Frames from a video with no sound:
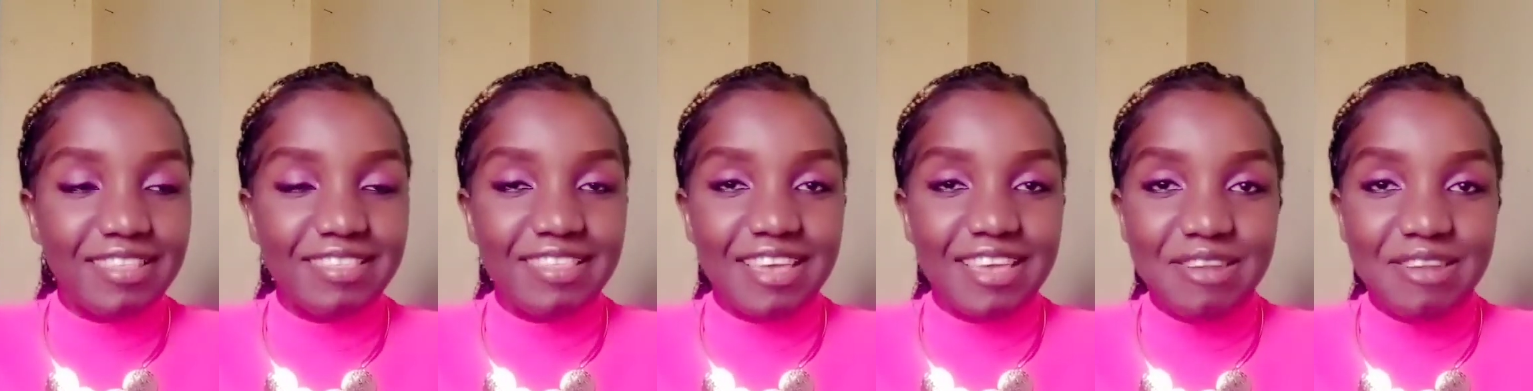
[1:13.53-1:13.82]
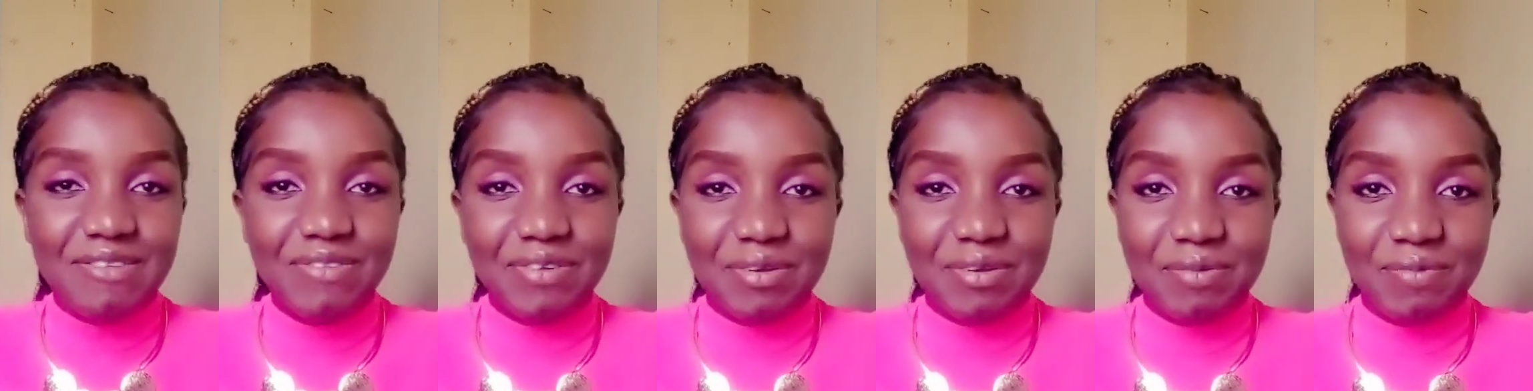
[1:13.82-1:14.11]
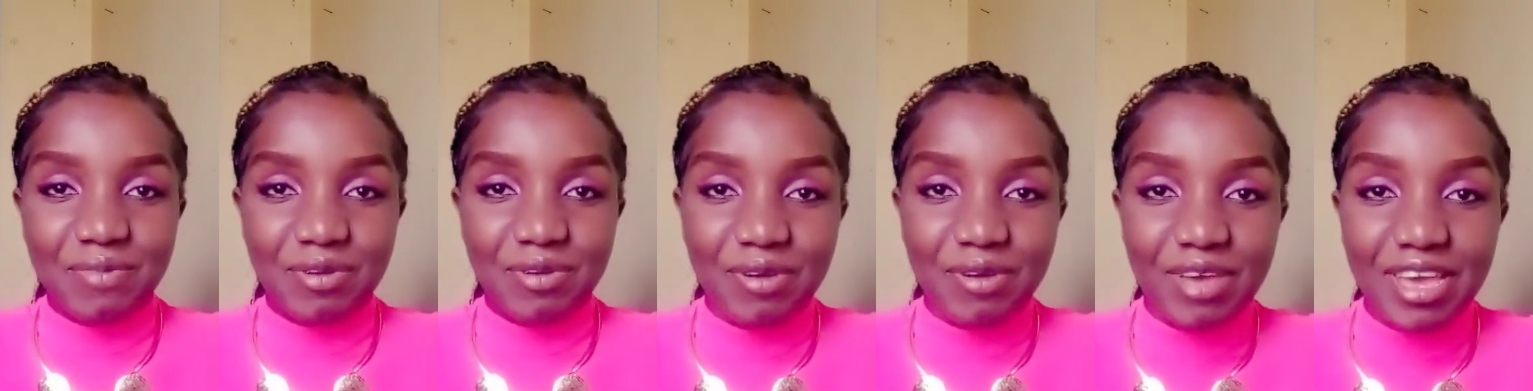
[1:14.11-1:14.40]
then
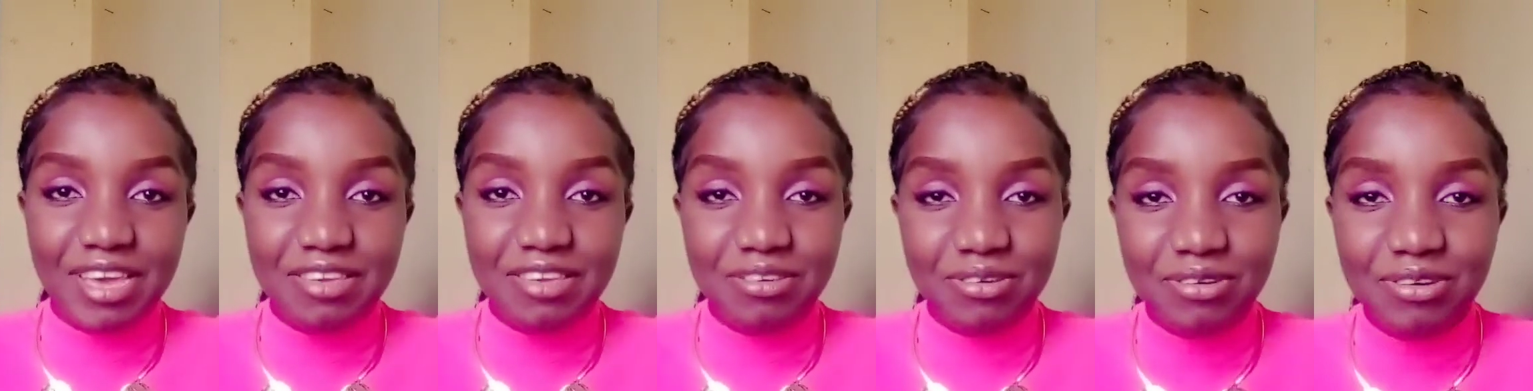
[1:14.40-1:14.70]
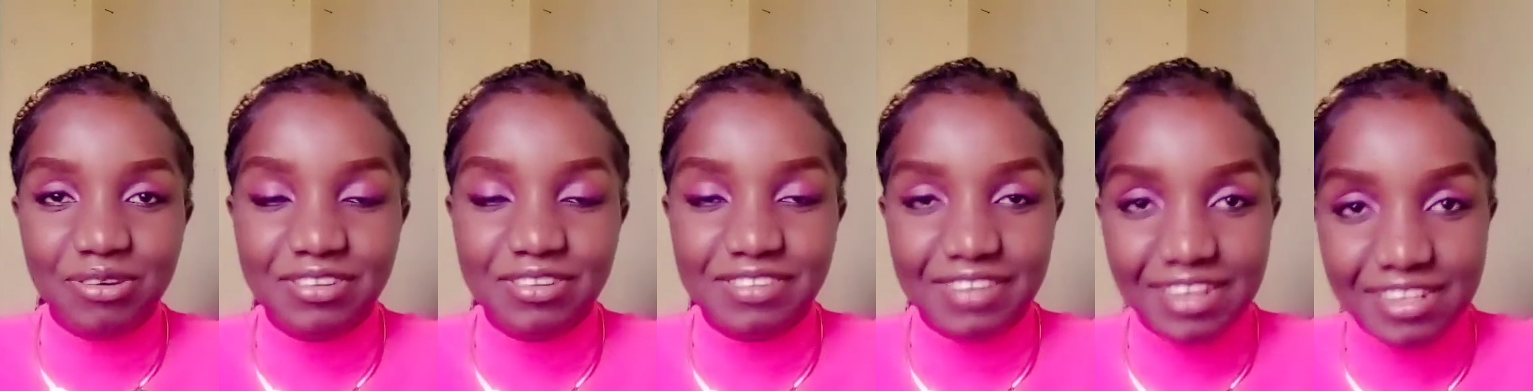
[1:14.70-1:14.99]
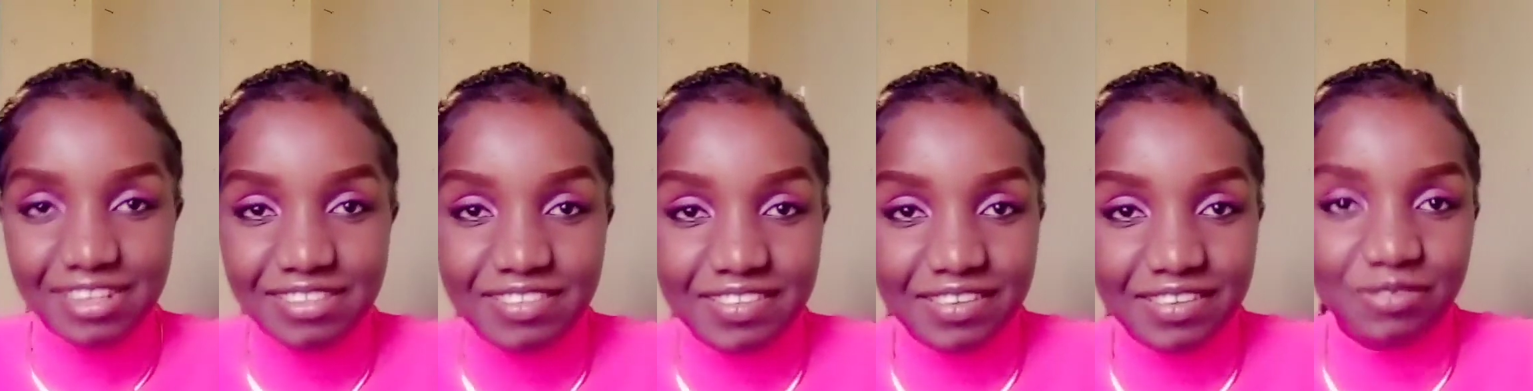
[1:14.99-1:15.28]
from nowhere you got
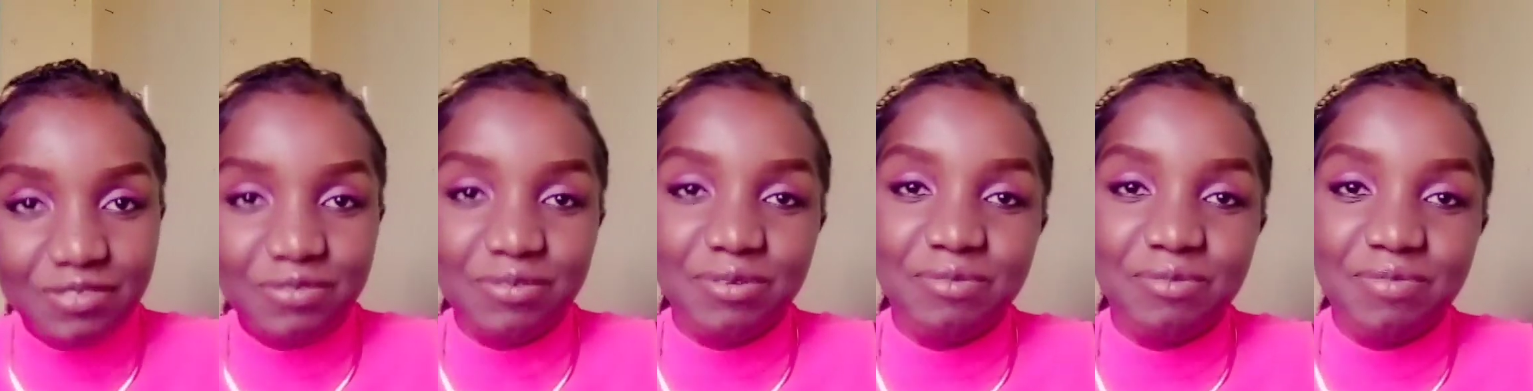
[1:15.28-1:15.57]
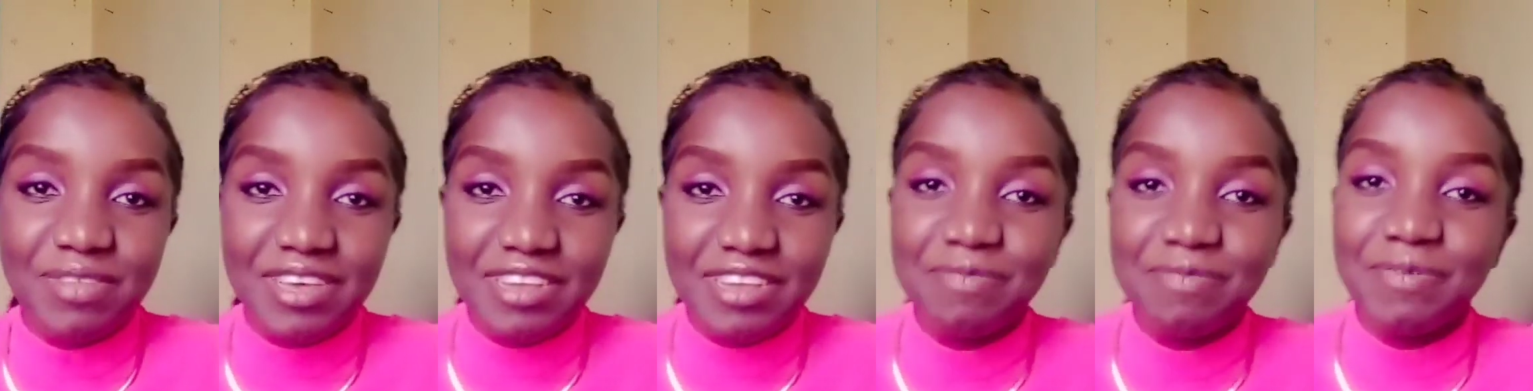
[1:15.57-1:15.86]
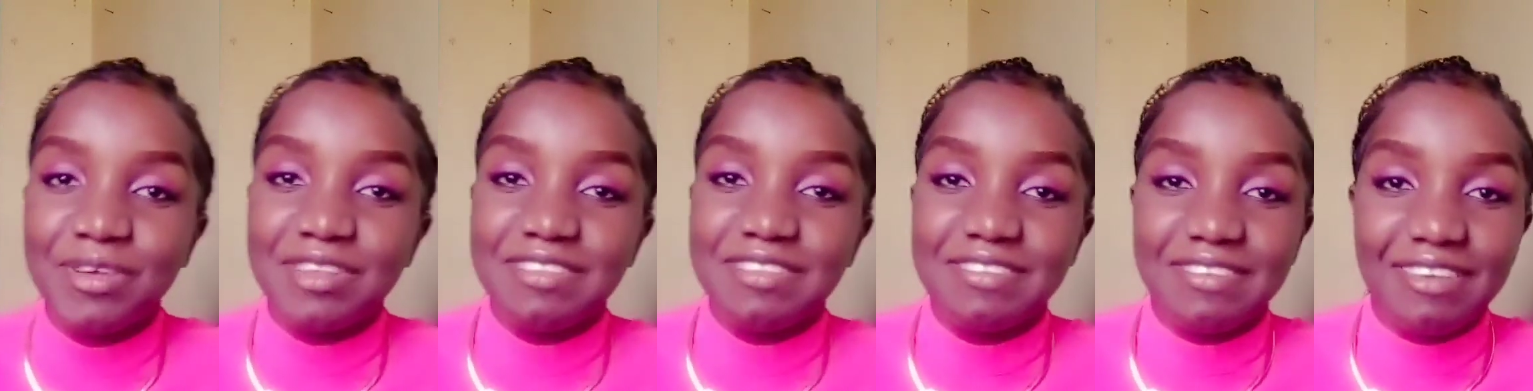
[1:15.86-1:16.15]
ulcers from that
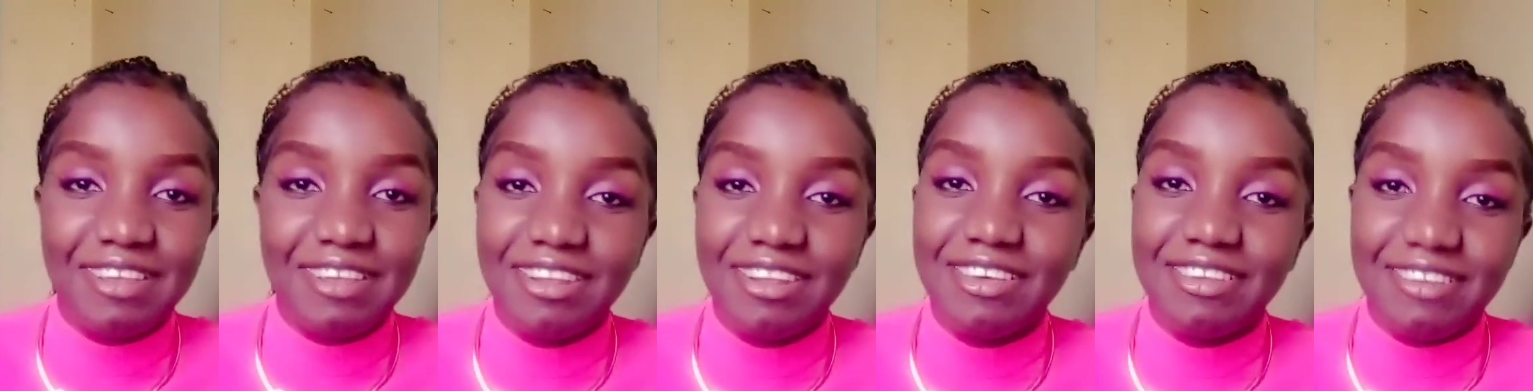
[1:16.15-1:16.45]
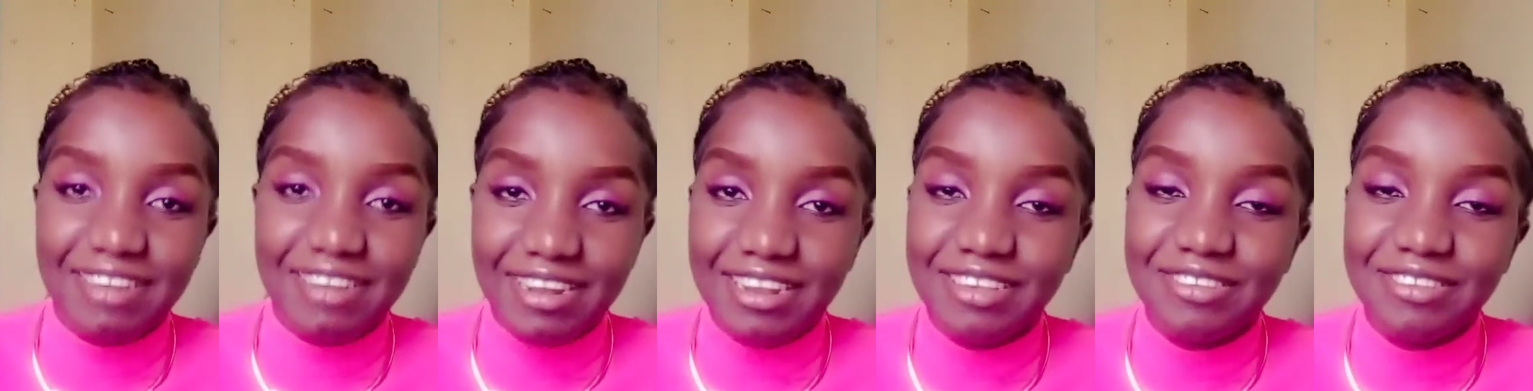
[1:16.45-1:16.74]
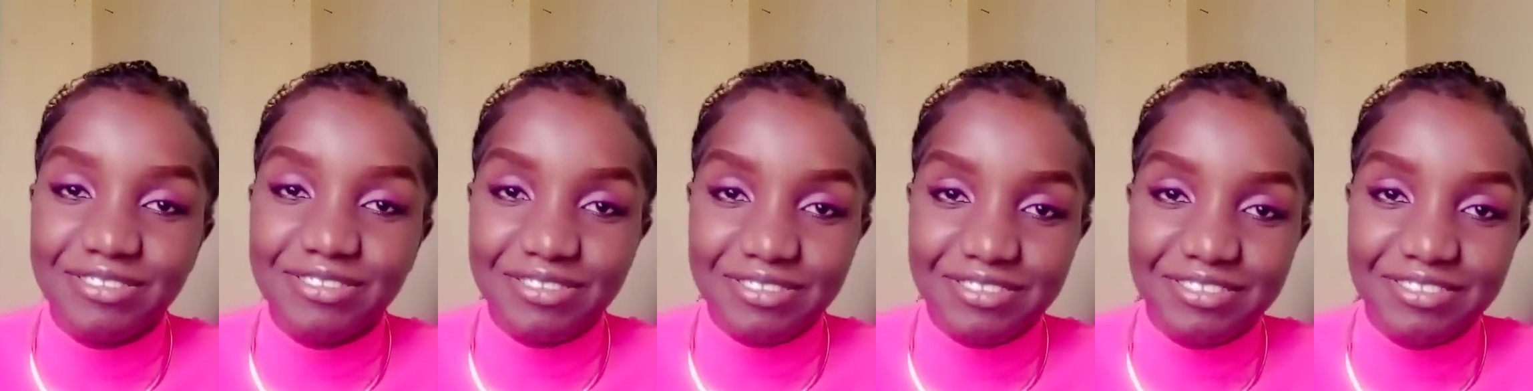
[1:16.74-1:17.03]
particular
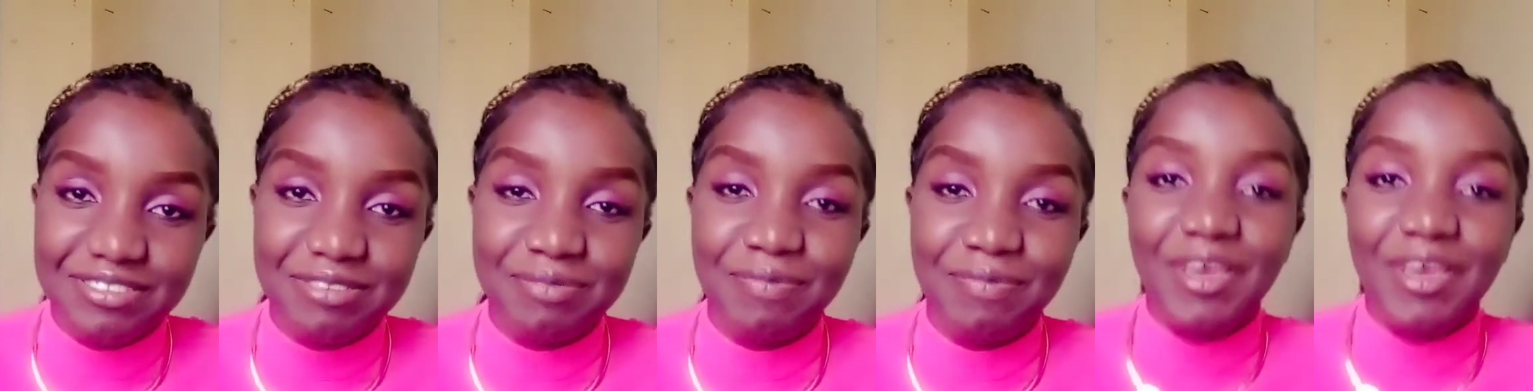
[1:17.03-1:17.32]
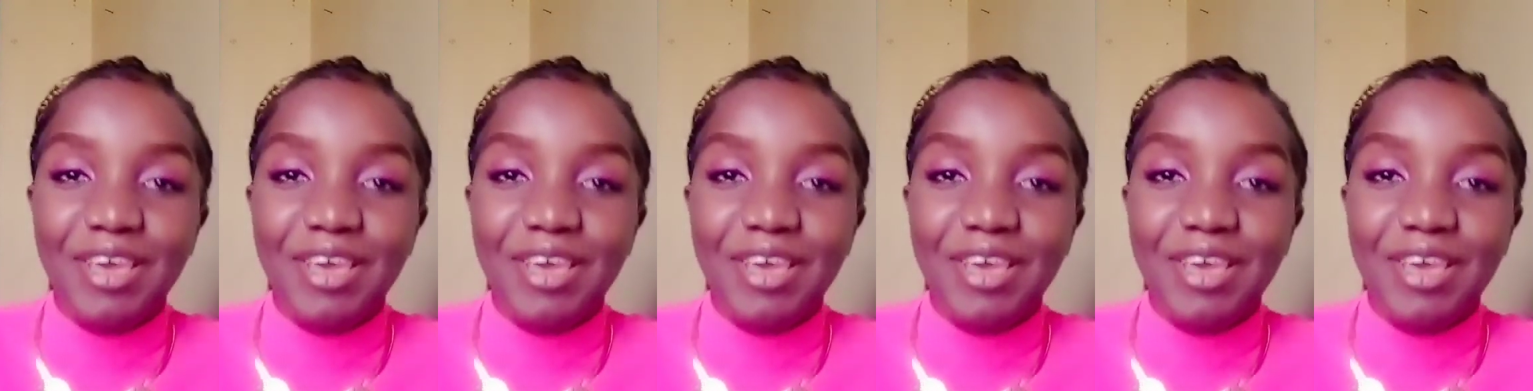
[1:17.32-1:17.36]
relationship?